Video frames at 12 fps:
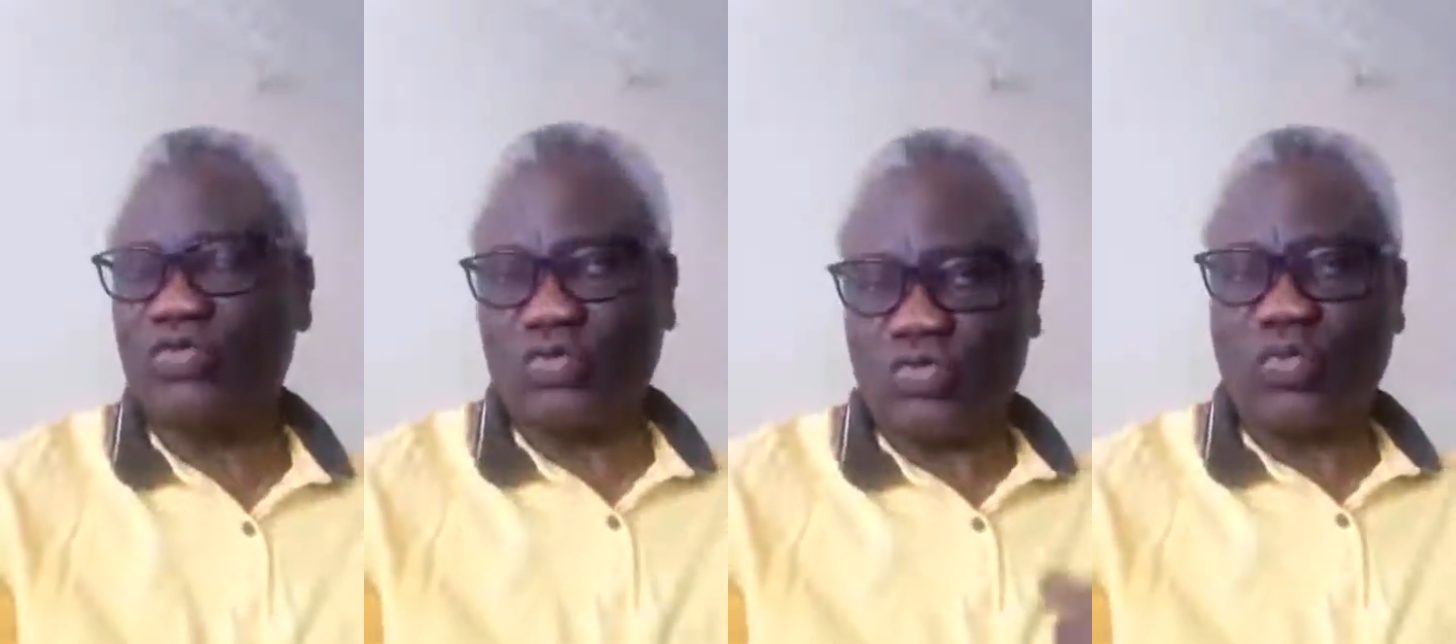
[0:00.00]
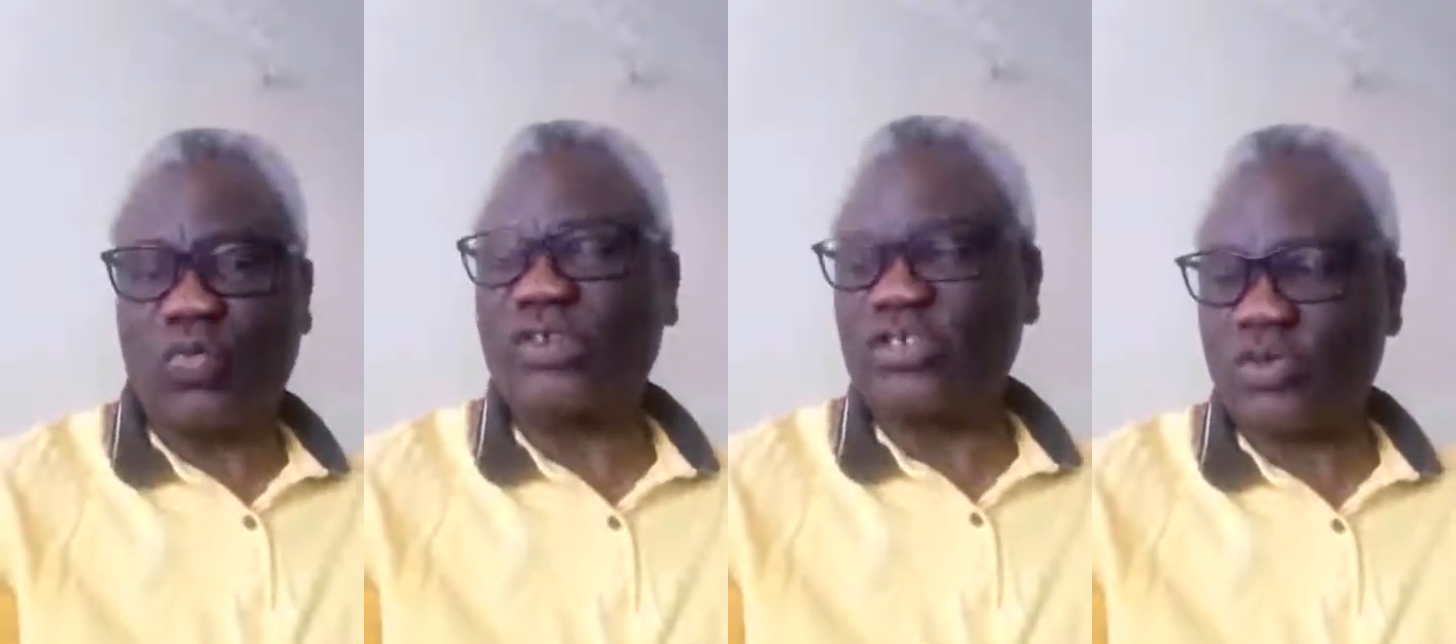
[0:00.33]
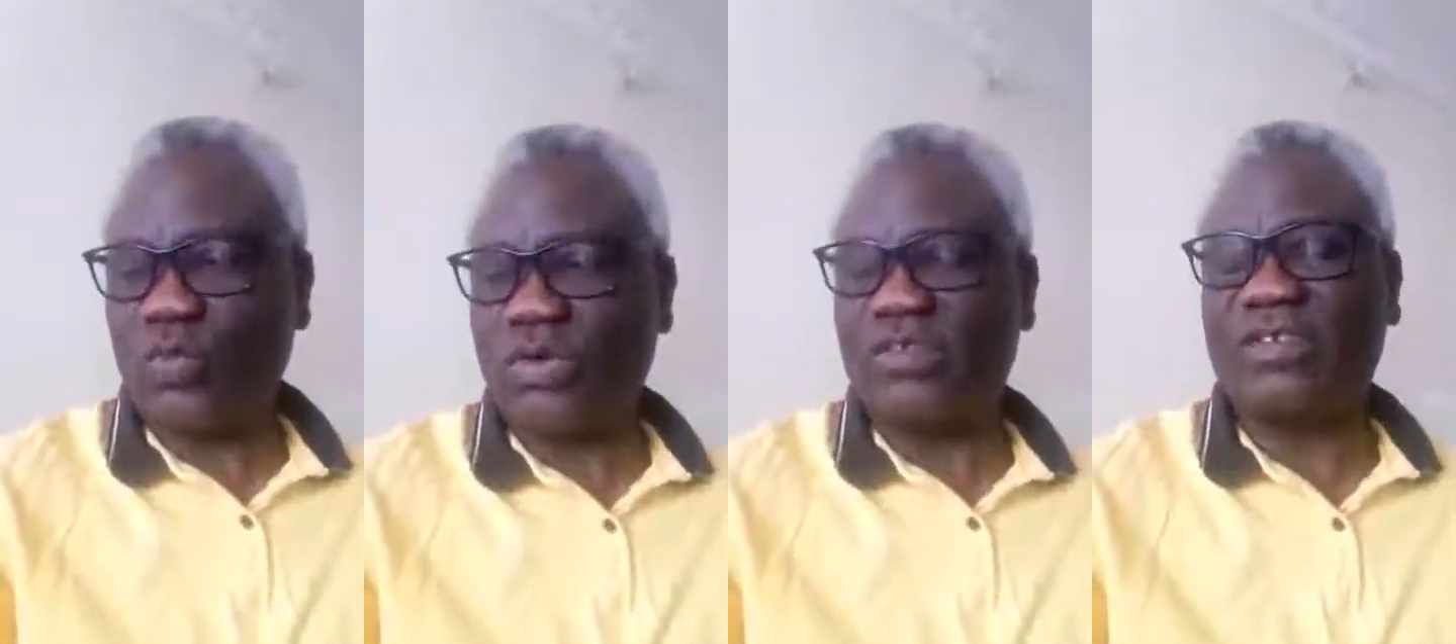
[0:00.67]
to do what she
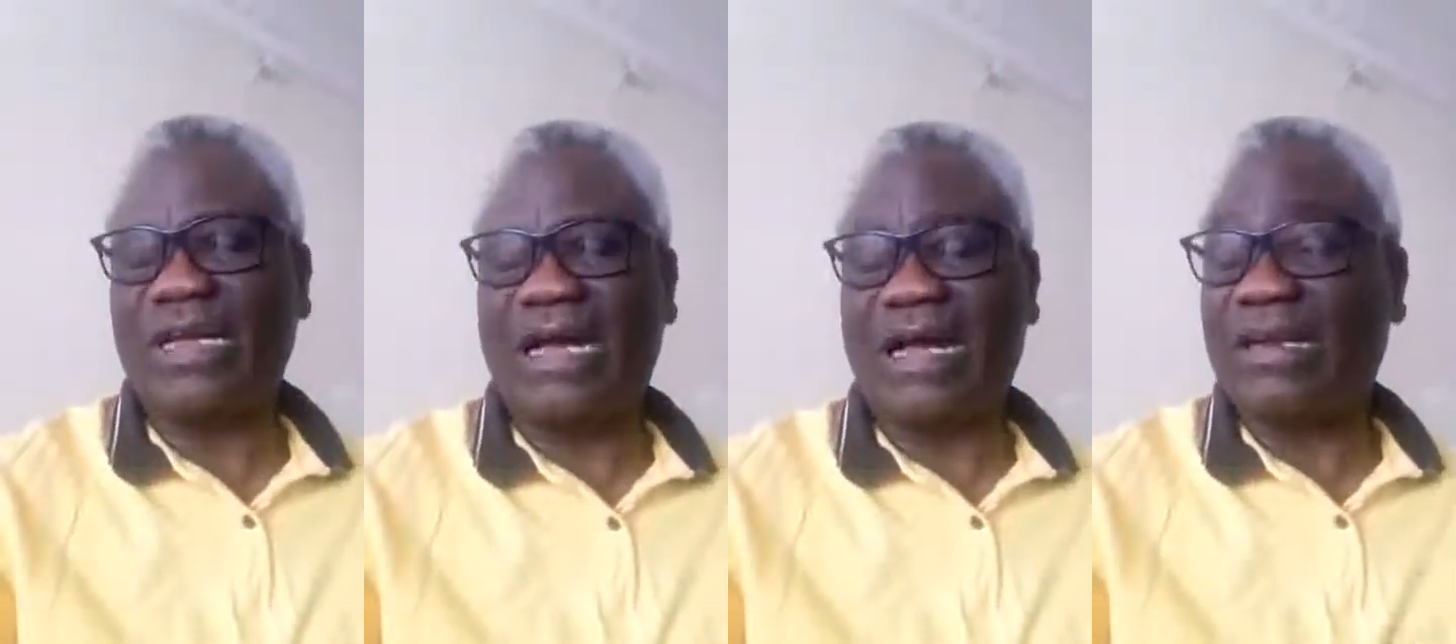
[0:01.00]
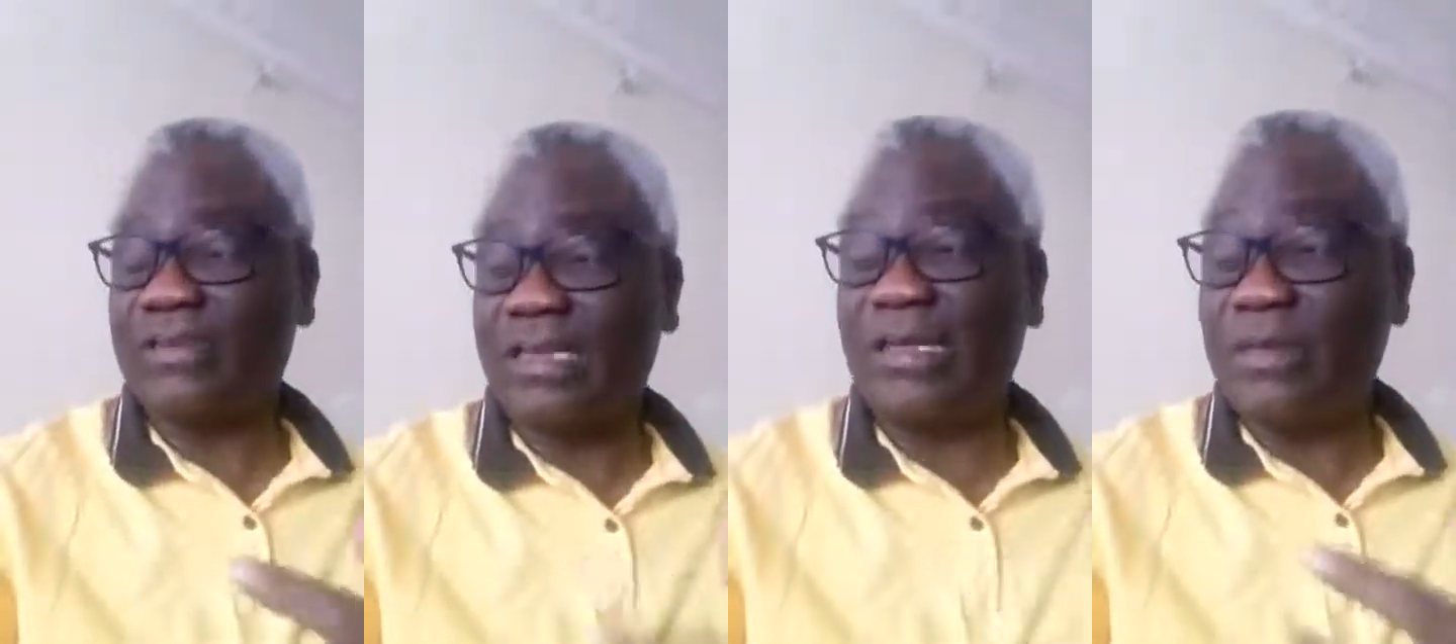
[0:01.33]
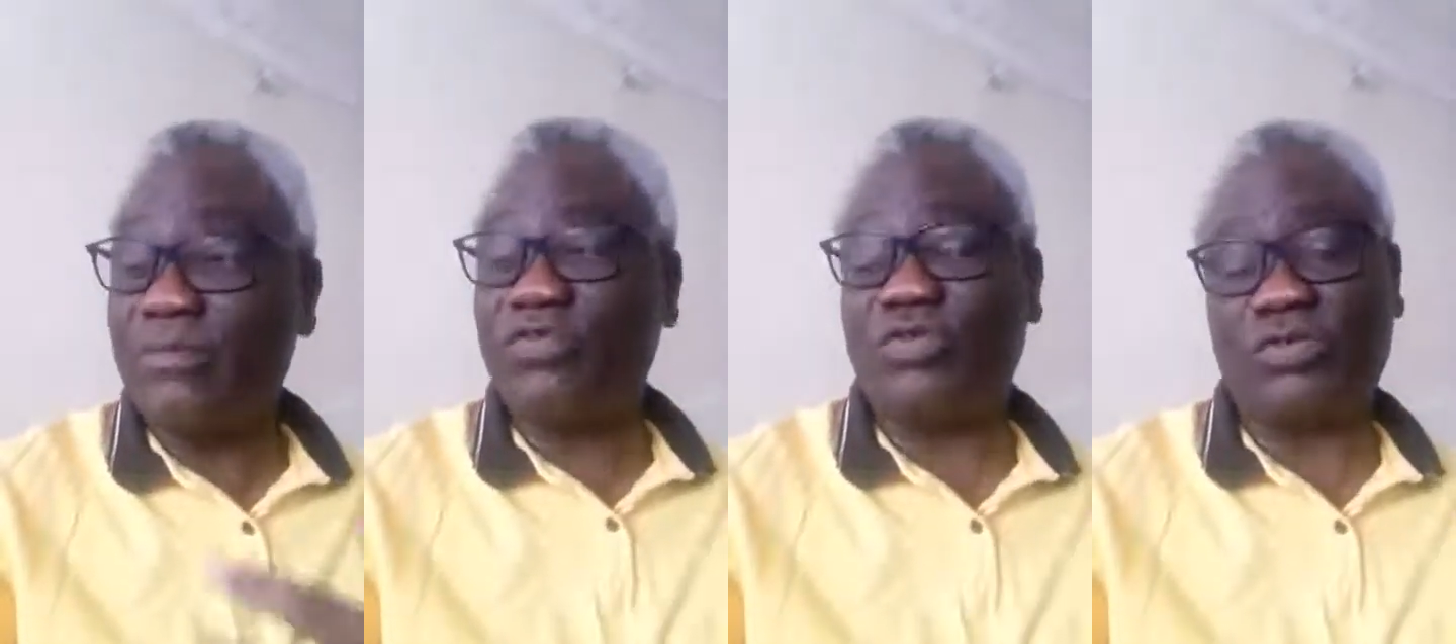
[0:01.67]
wants him to